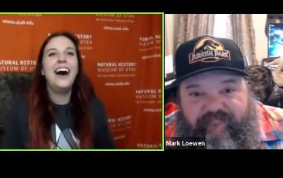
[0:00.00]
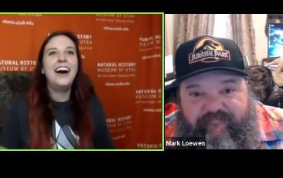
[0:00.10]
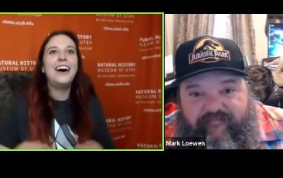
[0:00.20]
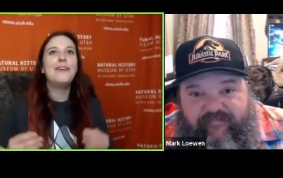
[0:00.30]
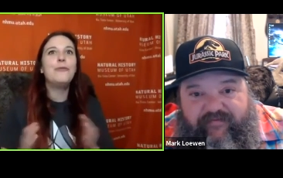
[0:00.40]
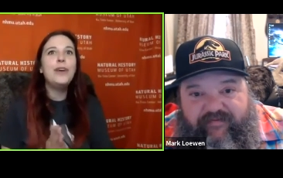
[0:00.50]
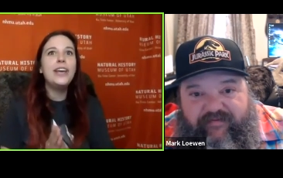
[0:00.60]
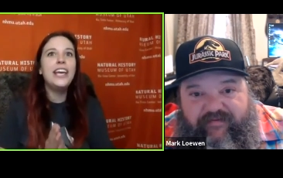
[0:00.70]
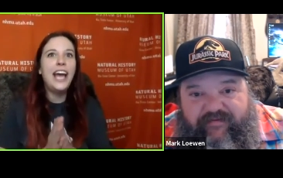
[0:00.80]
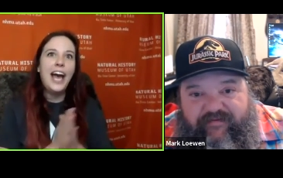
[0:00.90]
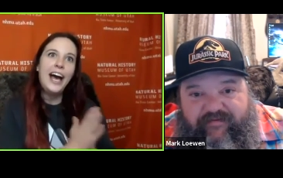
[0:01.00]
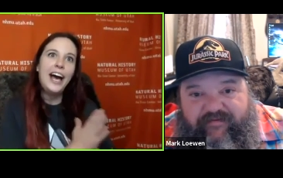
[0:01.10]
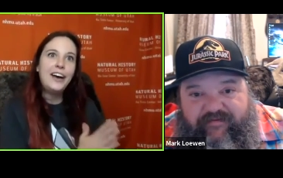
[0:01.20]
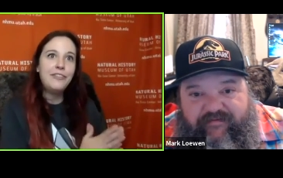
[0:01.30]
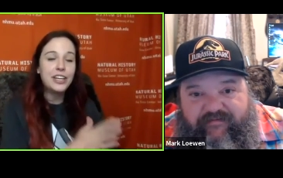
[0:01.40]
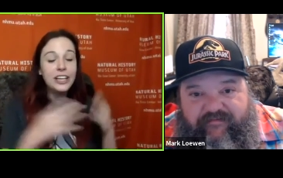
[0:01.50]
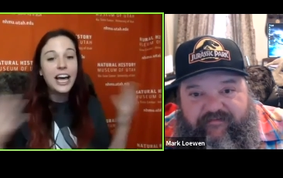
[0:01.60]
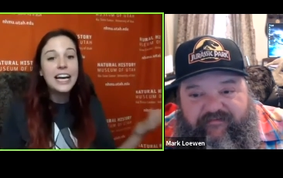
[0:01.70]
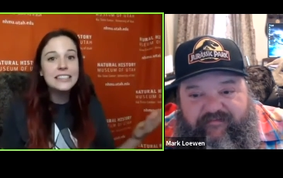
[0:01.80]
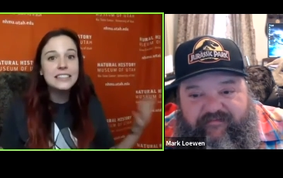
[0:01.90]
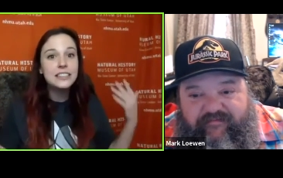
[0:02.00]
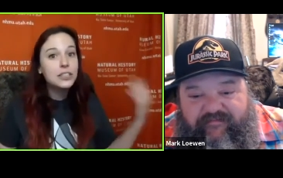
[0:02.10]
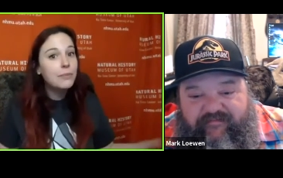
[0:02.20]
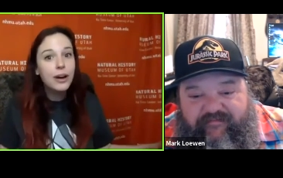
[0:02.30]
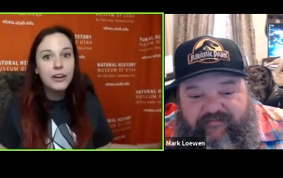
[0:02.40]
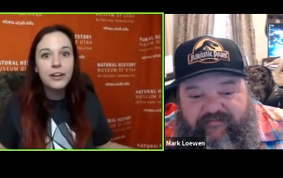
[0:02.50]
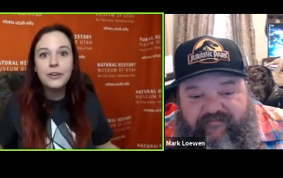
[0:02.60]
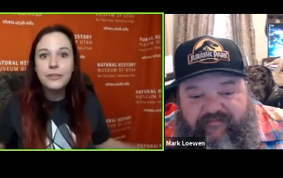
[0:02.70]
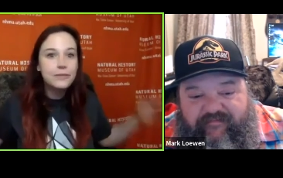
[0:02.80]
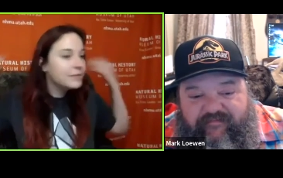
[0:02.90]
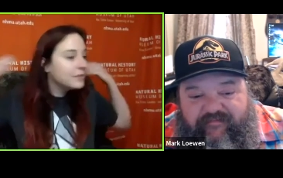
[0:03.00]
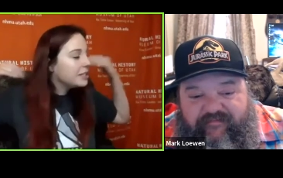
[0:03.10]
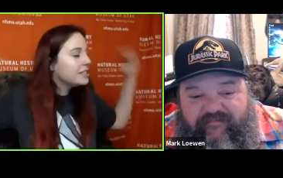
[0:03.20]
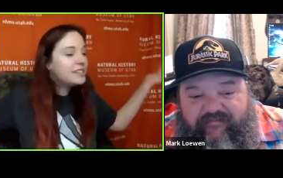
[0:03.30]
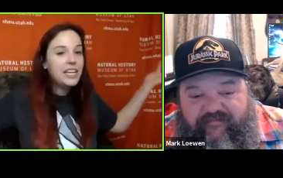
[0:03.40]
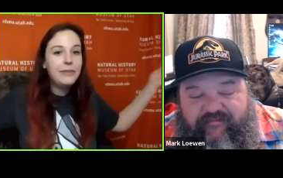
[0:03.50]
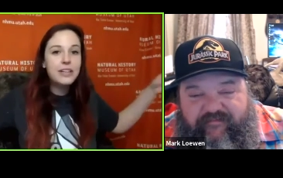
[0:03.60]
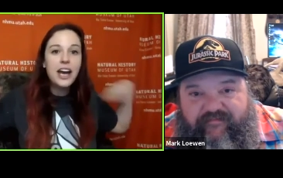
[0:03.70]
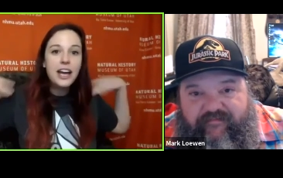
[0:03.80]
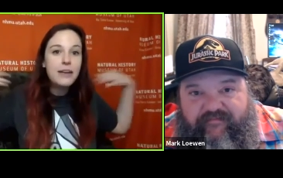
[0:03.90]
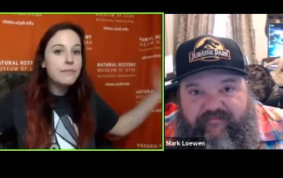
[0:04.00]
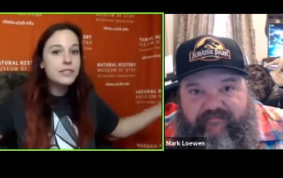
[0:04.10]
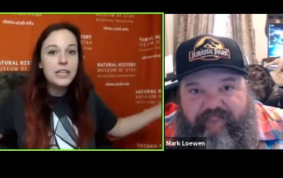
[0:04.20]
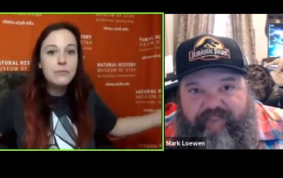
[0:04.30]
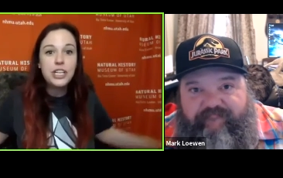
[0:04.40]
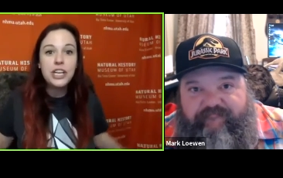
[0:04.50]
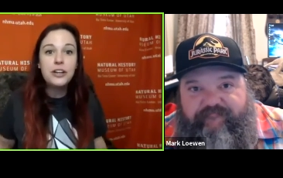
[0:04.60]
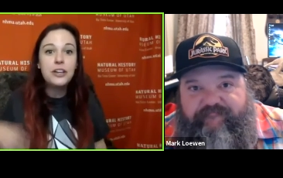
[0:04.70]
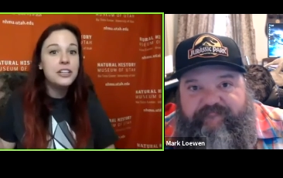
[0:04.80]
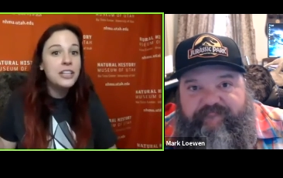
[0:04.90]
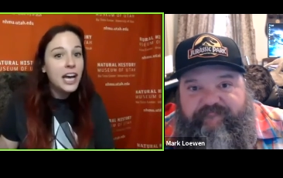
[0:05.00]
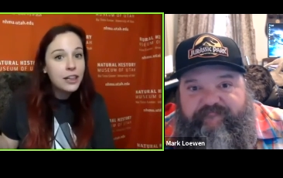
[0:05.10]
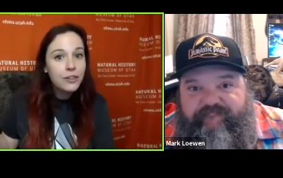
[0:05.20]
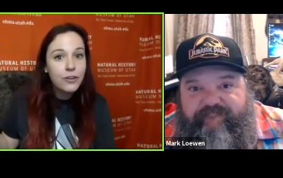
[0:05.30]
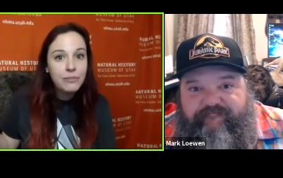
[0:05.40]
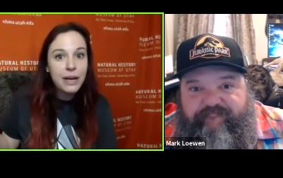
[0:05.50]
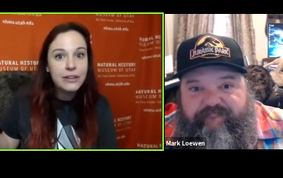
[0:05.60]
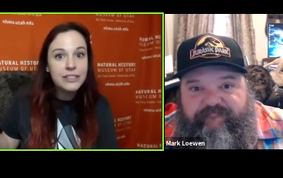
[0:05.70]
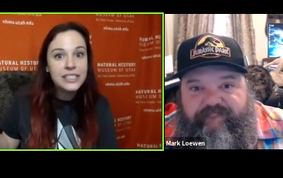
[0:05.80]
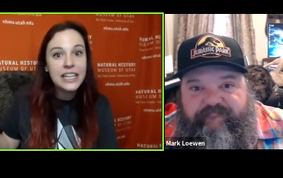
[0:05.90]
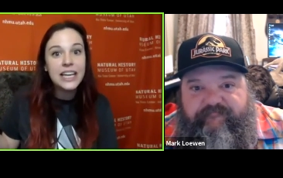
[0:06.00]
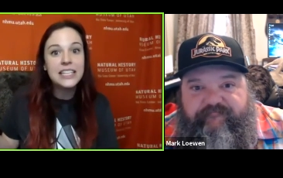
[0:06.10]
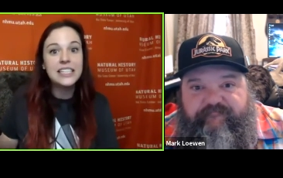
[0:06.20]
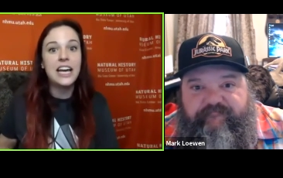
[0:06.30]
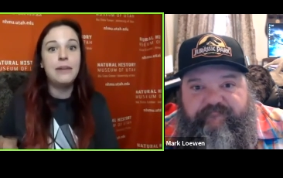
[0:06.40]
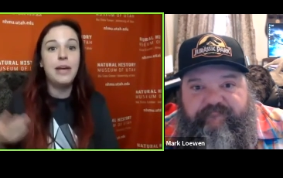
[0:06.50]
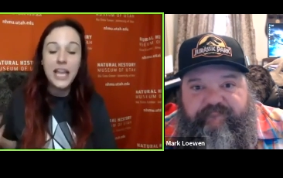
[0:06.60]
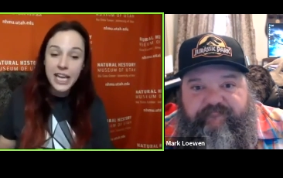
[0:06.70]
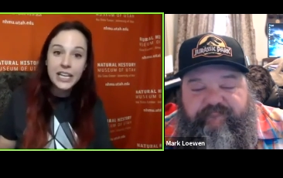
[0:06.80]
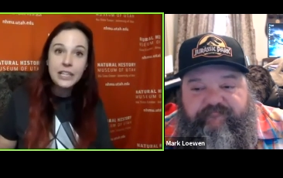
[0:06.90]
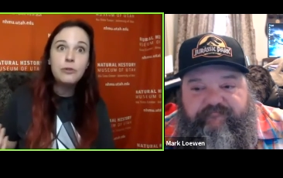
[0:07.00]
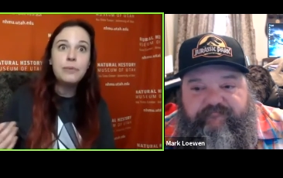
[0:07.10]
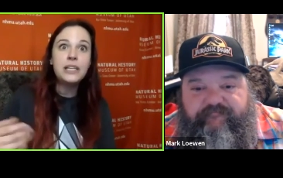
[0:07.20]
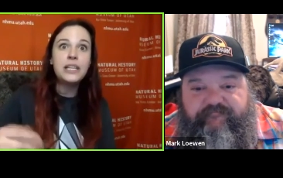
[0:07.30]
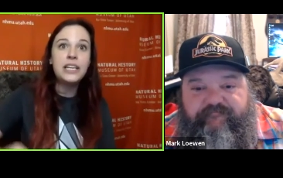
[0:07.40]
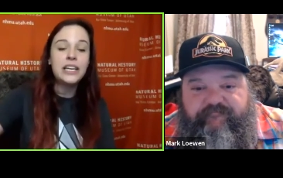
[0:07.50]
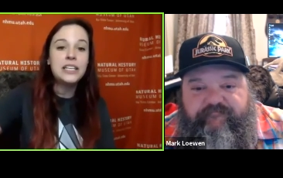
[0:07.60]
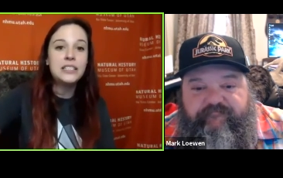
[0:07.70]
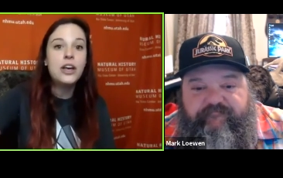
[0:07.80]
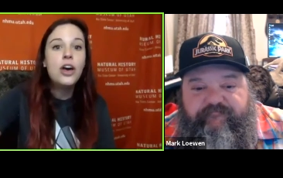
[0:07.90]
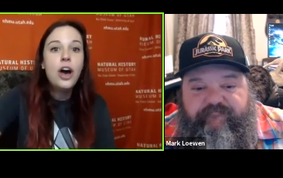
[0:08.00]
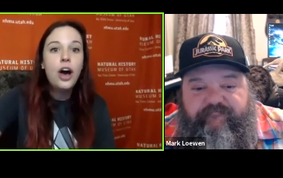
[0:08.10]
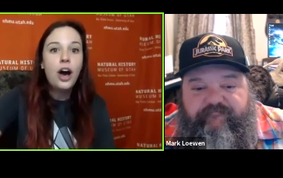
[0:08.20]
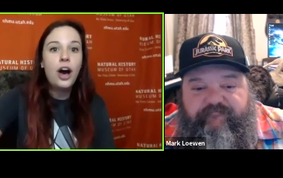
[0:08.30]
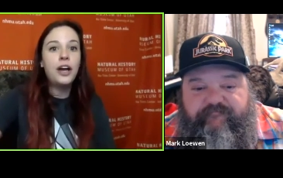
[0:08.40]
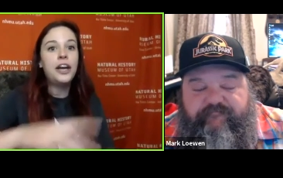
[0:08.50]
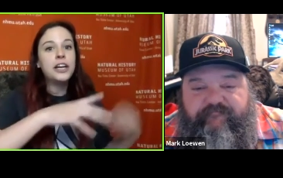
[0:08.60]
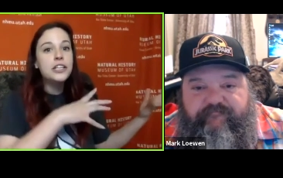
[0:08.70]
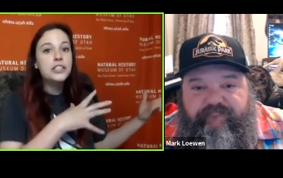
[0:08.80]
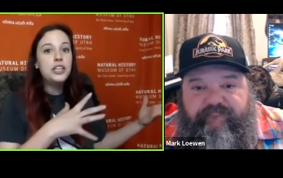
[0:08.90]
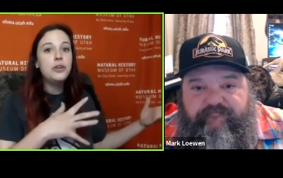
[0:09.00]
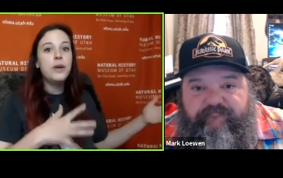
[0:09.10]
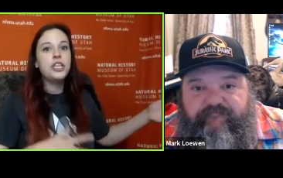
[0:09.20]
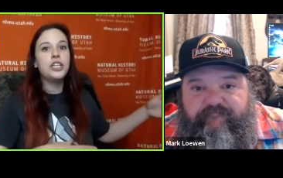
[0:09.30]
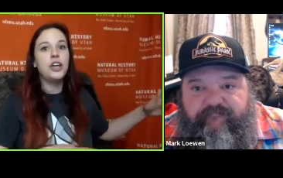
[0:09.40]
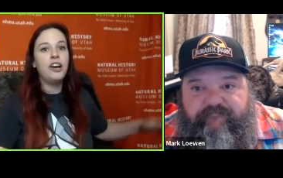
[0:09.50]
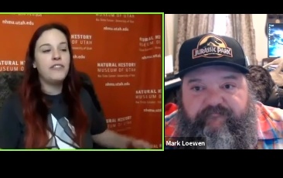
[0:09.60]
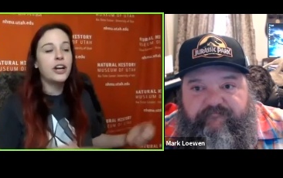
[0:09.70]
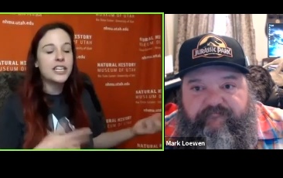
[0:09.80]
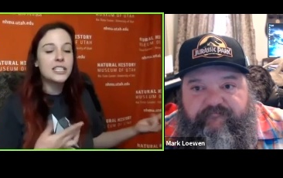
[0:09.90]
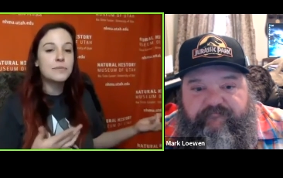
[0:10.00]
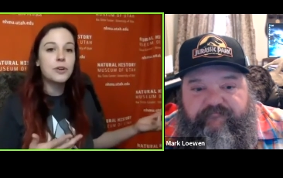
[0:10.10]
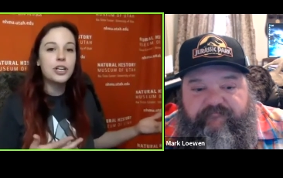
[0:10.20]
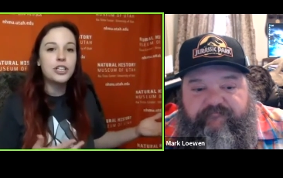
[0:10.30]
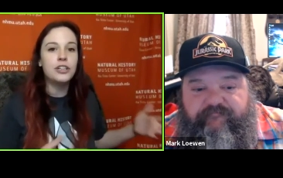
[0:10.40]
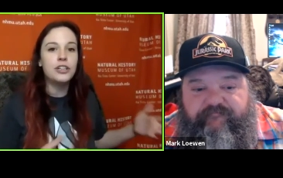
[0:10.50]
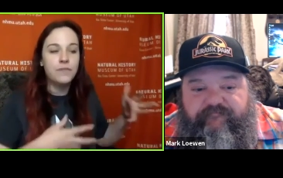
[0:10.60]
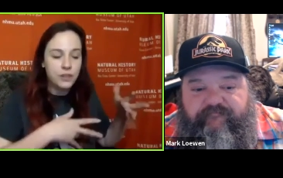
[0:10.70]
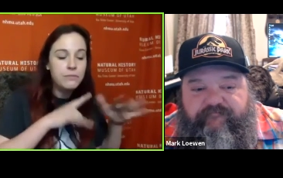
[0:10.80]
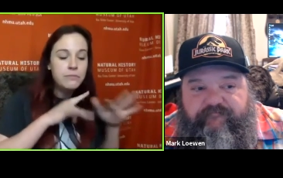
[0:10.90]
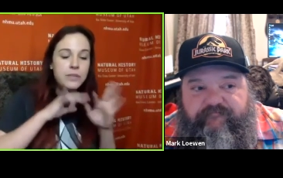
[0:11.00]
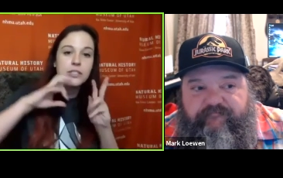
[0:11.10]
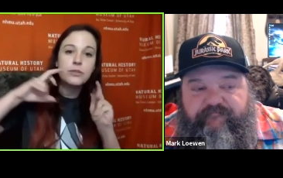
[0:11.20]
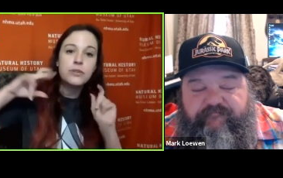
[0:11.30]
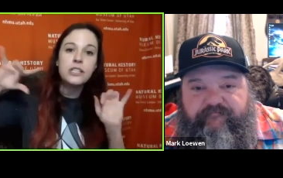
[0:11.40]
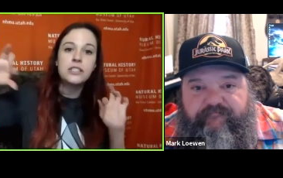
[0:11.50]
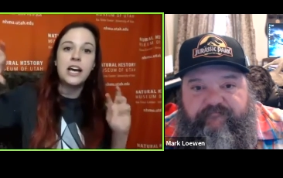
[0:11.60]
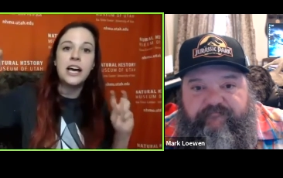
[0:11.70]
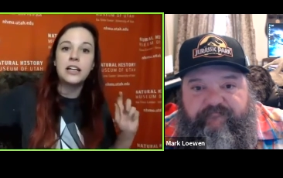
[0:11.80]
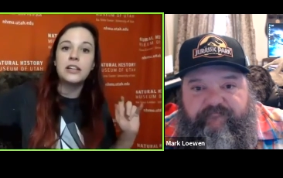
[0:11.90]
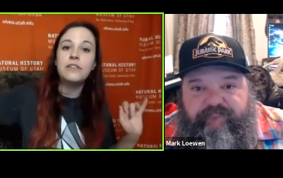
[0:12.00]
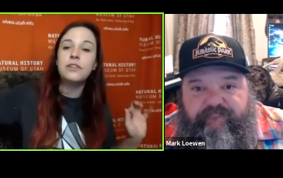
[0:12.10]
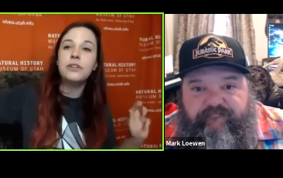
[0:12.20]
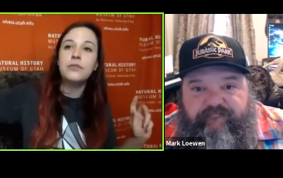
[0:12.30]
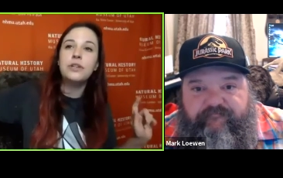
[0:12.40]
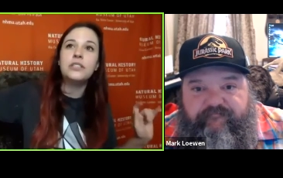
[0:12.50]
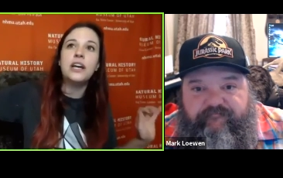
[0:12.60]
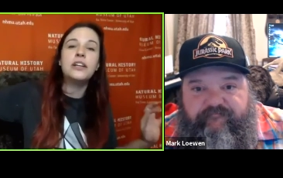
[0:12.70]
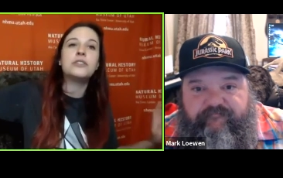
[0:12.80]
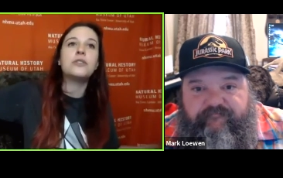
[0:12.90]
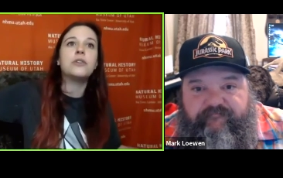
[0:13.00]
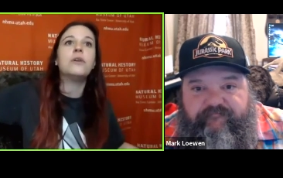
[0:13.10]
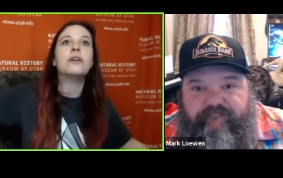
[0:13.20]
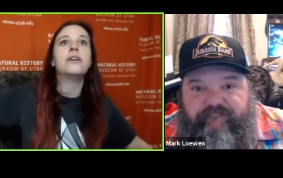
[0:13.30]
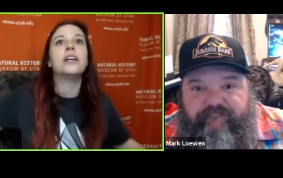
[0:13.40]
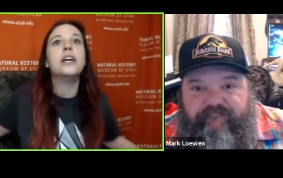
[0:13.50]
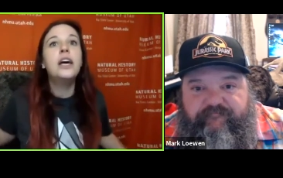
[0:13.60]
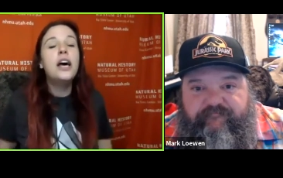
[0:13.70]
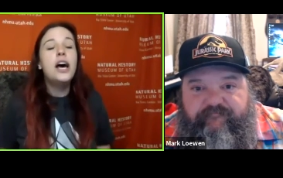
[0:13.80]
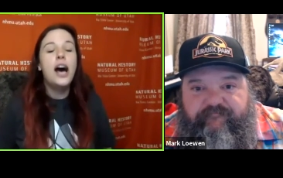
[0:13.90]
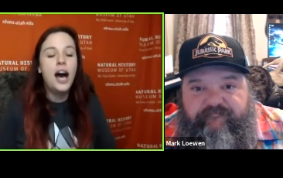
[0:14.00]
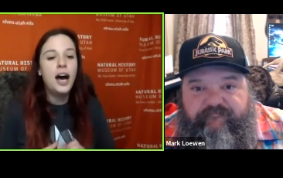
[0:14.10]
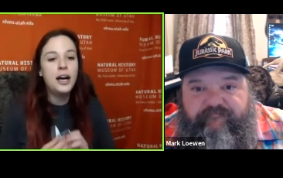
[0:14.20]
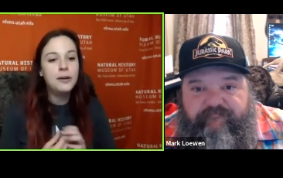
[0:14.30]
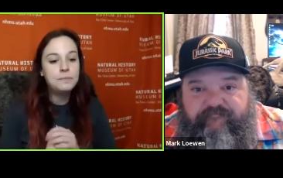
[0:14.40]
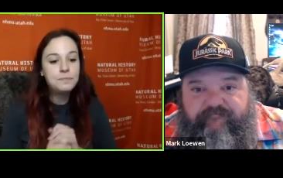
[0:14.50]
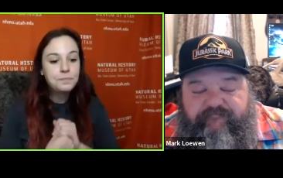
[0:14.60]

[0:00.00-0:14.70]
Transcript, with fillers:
Speaker 1: uh, we have class tomorrow, same time, same channel, 9:30 Mountain Daylight Time. Andy will be leading us on a continuation of our exploration of the mysteries at Cleveland Lloyd Dinosaur Quarry. Um,